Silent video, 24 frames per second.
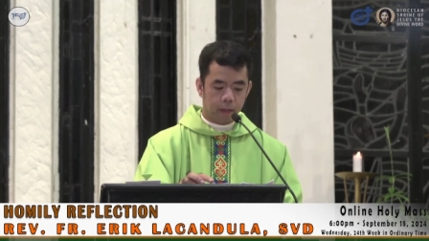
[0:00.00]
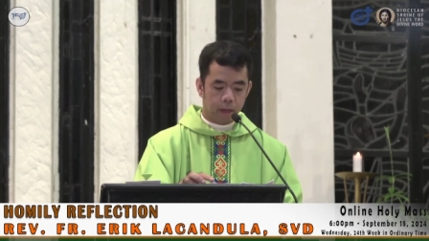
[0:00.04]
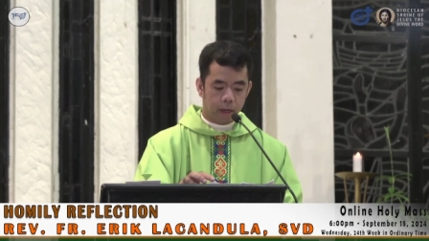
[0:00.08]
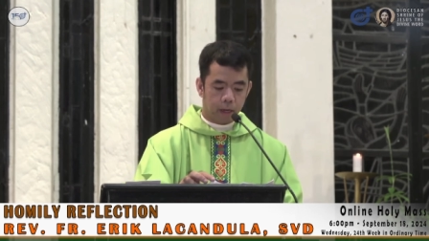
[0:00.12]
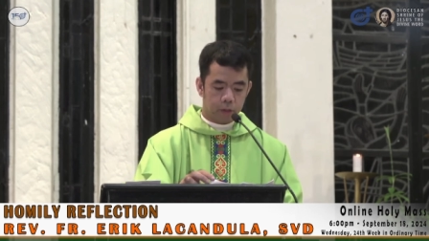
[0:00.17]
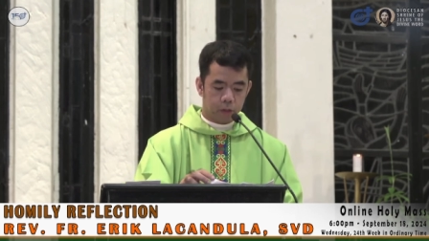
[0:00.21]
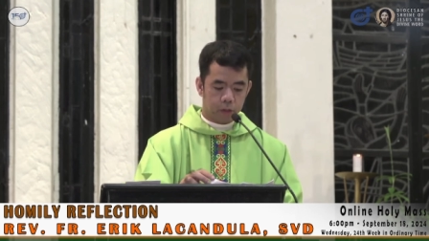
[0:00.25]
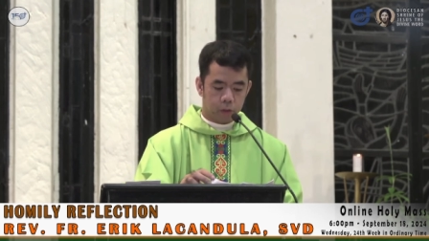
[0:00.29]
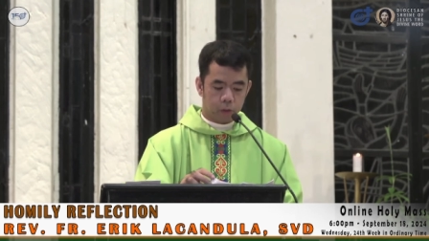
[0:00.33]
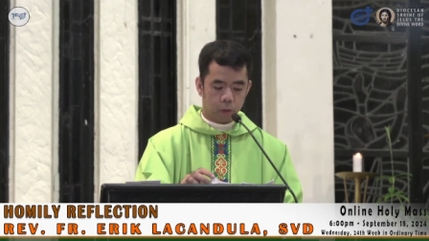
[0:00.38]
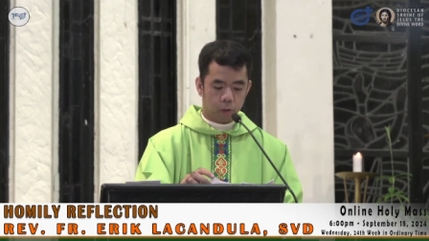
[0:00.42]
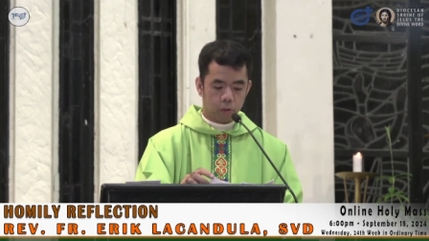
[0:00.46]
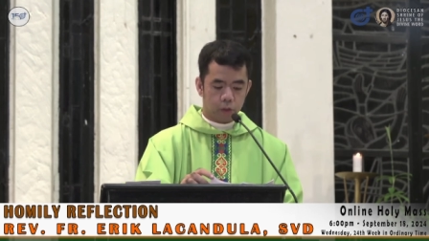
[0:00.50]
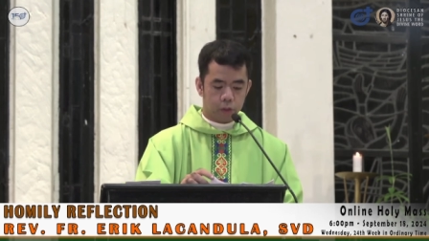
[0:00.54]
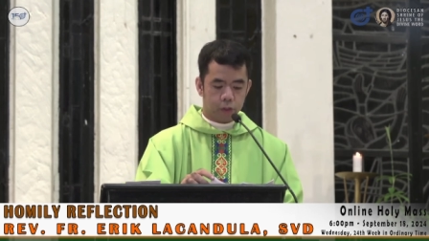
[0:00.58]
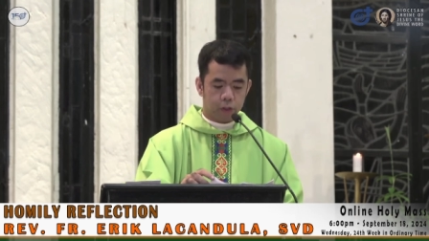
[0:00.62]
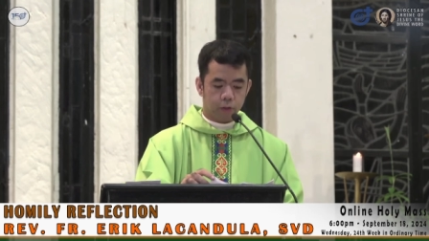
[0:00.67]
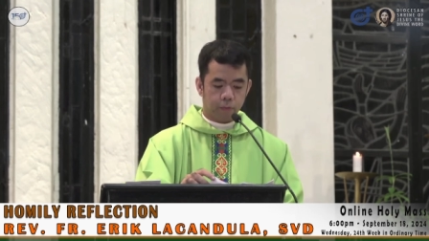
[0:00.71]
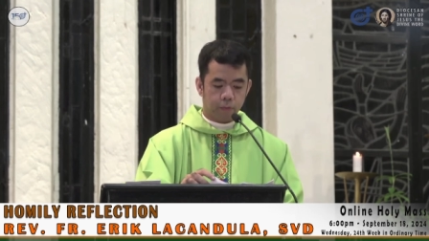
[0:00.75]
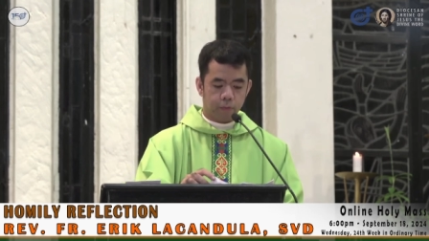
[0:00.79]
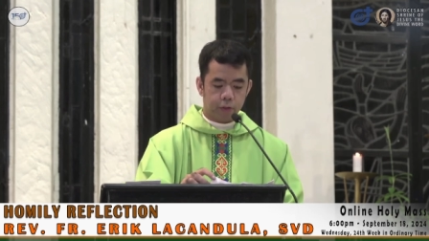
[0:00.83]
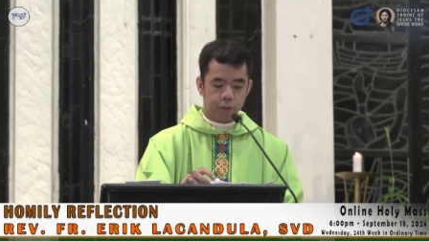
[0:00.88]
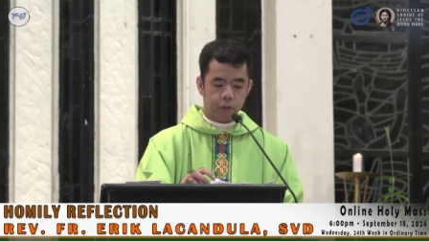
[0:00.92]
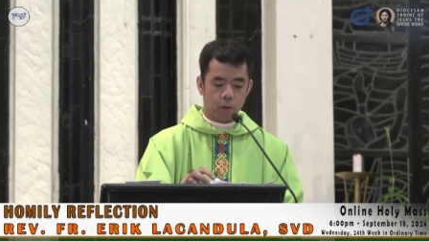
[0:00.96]
a source
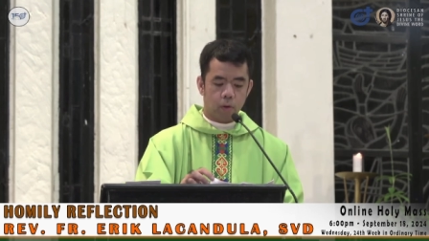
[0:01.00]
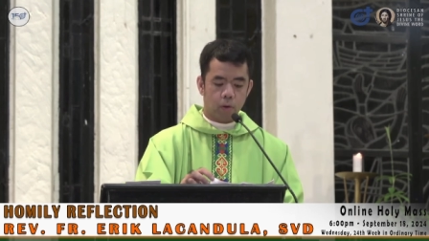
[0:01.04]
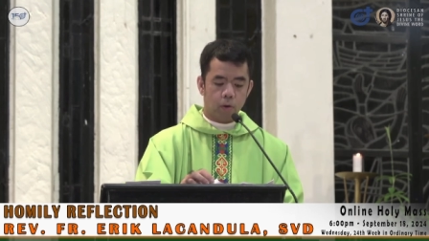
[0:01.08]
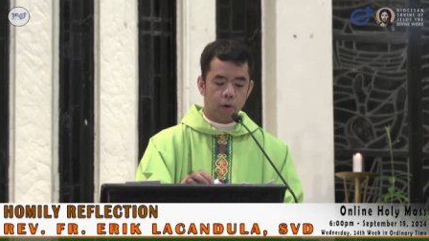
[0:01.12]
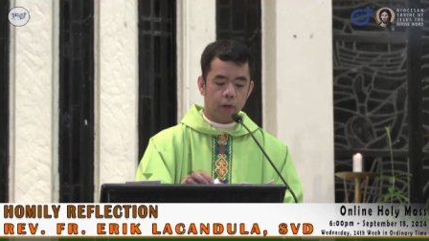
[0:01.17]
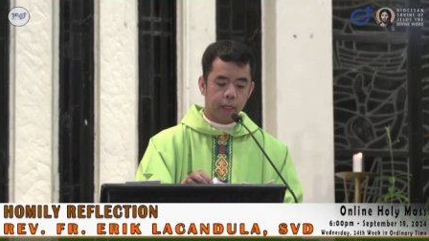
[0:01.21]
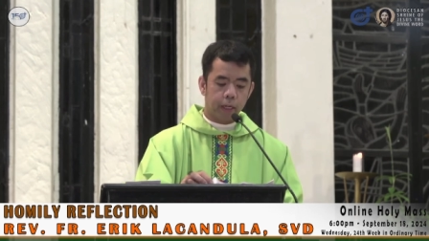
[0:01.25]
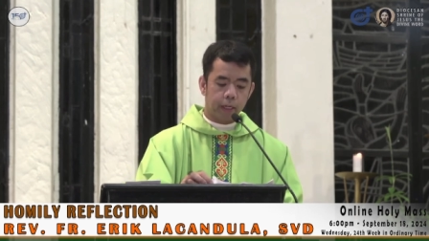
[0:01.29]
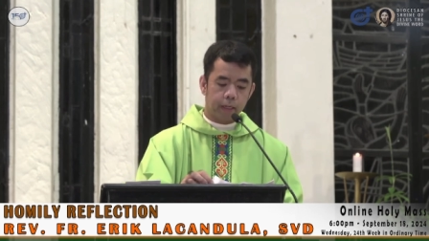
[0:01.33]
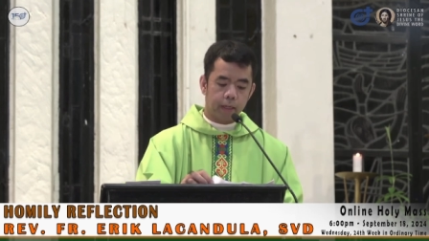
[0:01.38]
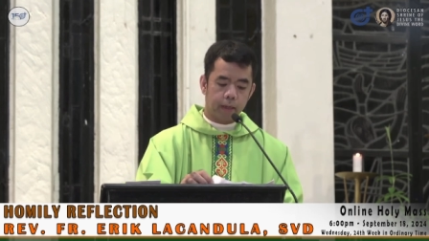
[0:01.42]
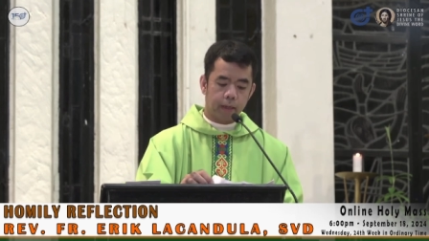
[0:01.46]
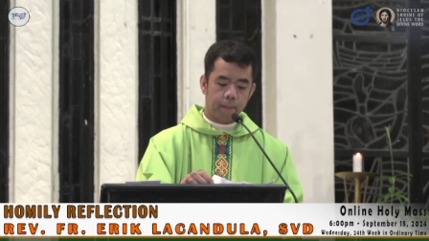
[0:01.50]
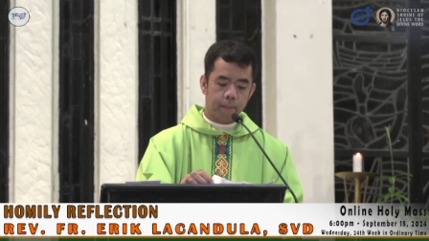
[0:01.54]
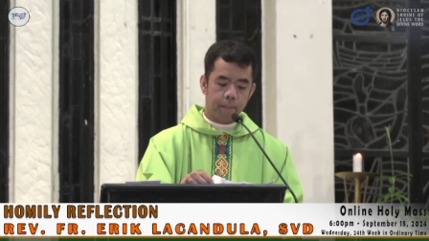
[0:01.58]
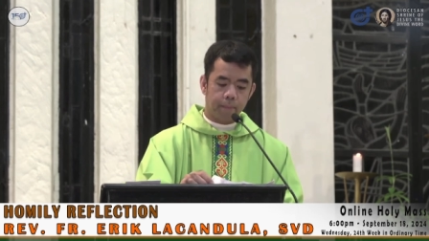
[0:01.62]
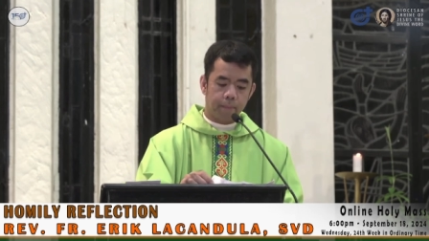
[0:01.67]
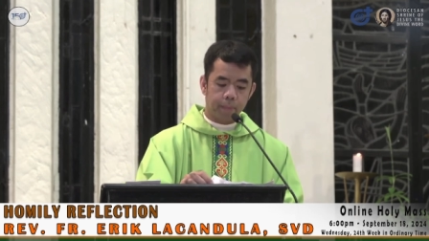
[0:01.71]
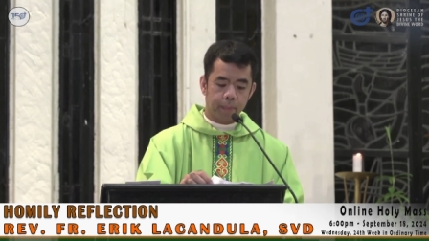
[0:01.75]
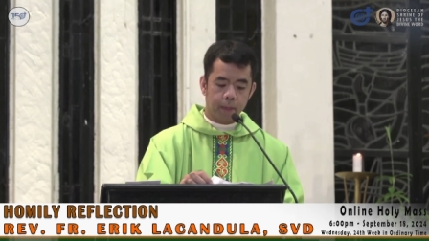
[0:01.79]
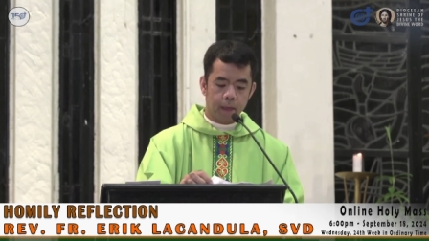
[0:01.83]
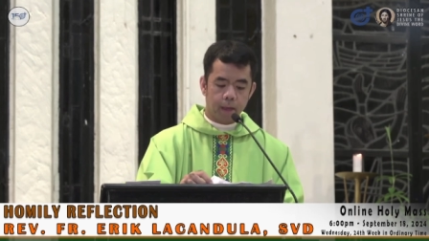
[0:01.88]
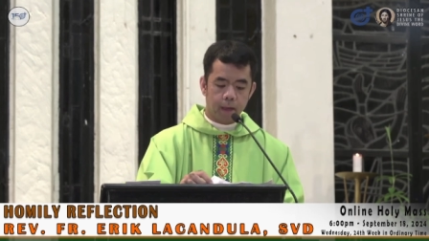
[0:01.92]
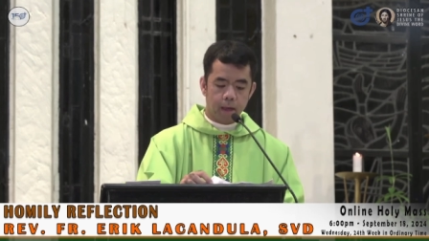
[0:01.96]
of joy,
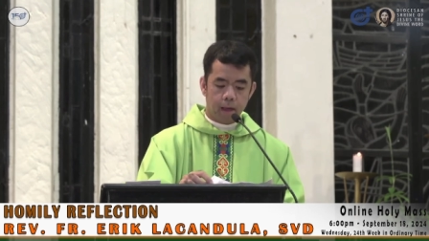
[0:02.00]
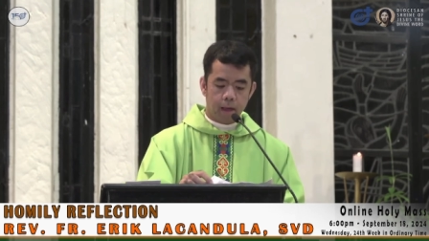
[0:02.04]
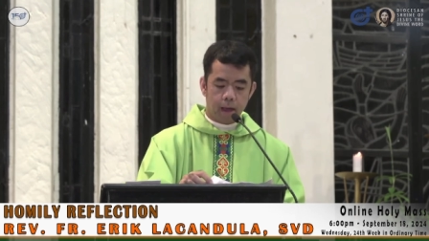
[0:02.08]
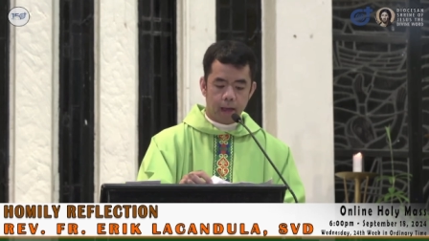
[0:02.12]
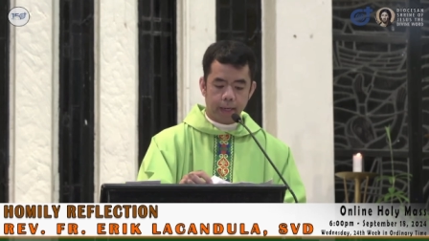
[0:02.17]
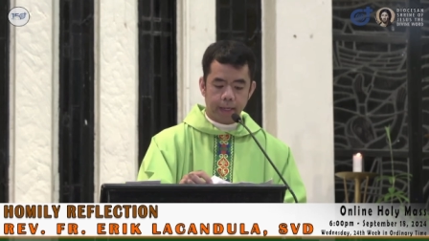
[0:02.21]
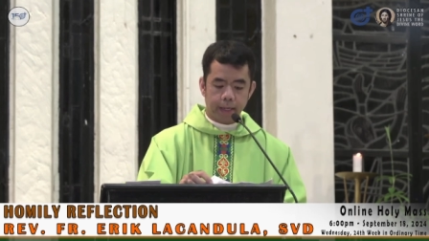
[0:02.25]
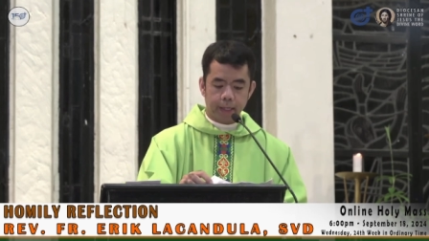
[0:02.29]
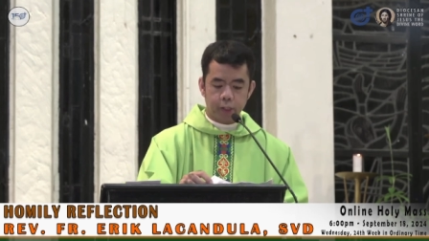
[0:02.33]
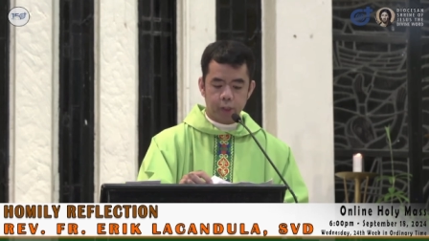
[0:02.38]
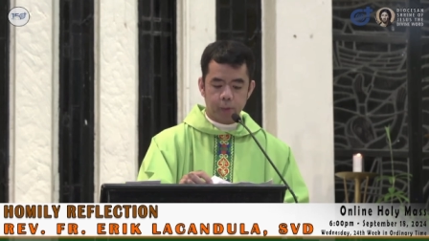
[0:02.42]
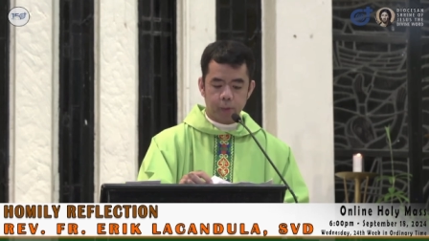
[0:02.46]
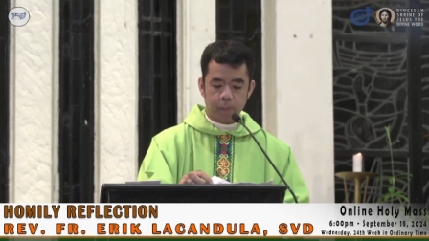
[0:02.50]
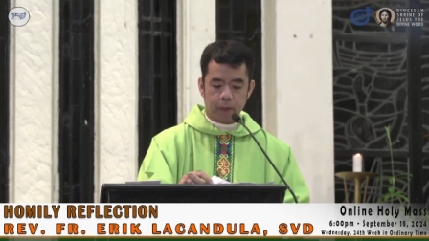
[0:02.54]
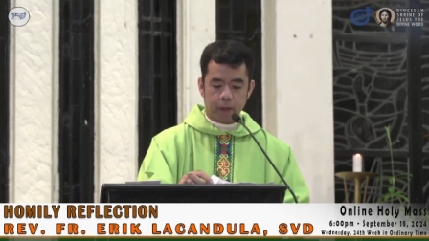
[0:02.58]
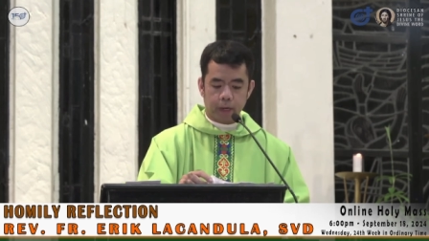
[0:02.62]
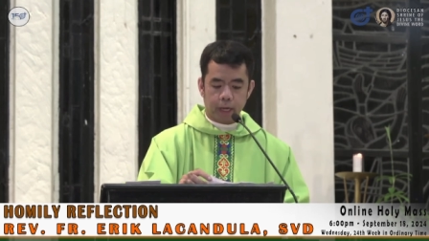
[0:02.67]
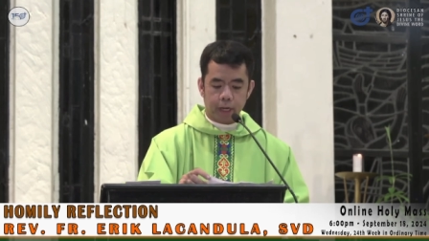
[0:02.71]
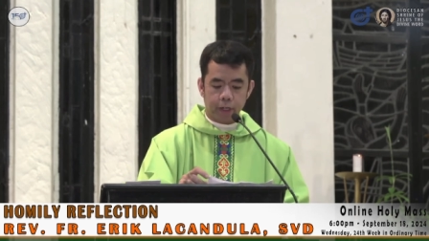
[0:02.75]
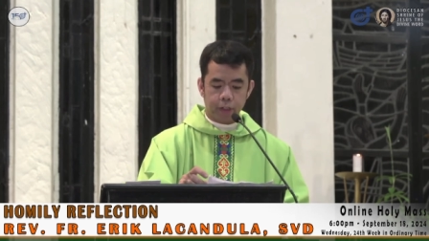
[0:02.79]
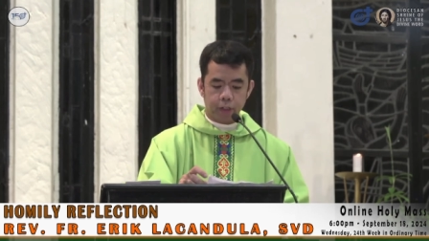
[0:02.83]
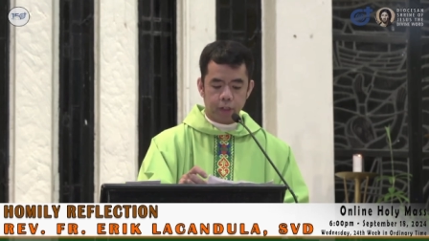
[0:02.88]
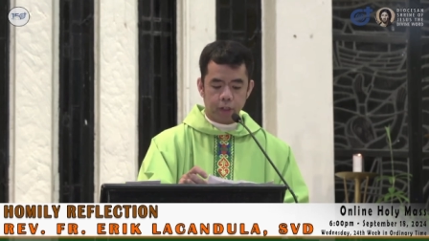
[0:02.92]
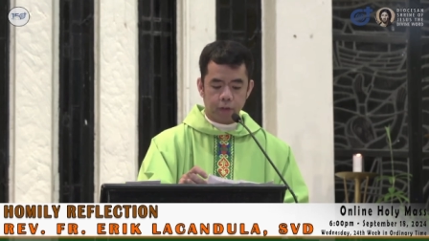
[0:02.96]
an
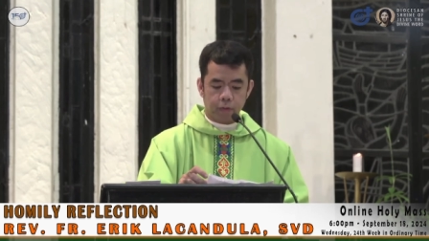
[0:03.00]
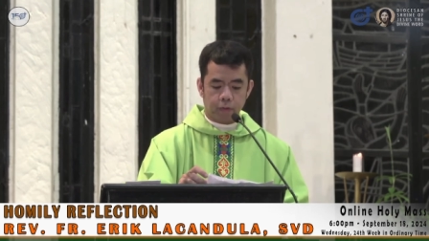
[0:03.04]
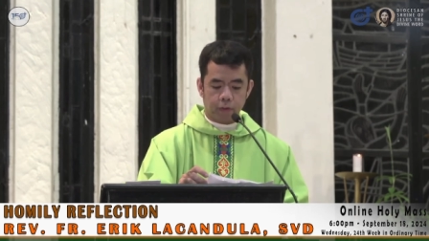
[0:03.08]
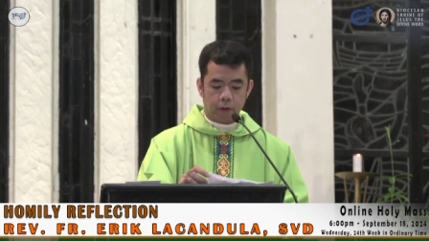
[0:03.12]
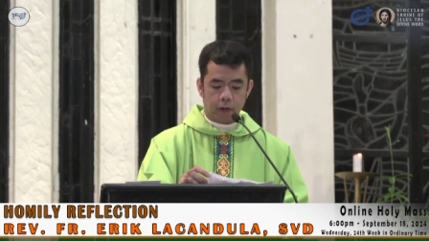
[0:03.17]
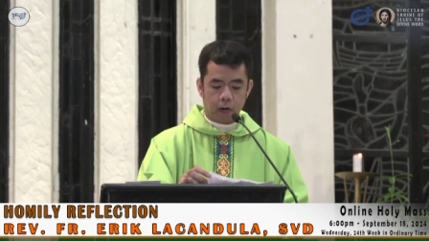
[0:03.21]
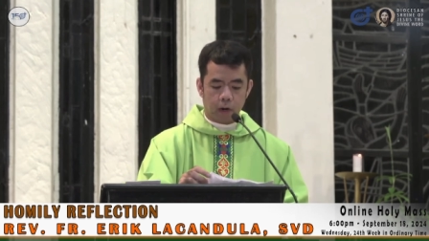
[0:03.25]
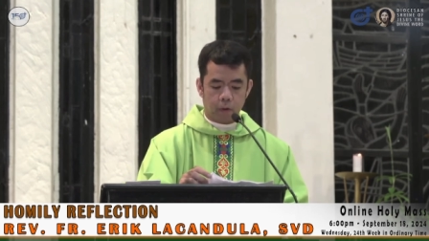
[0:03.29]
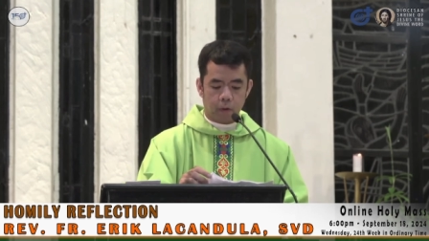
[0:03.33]
inspiration for our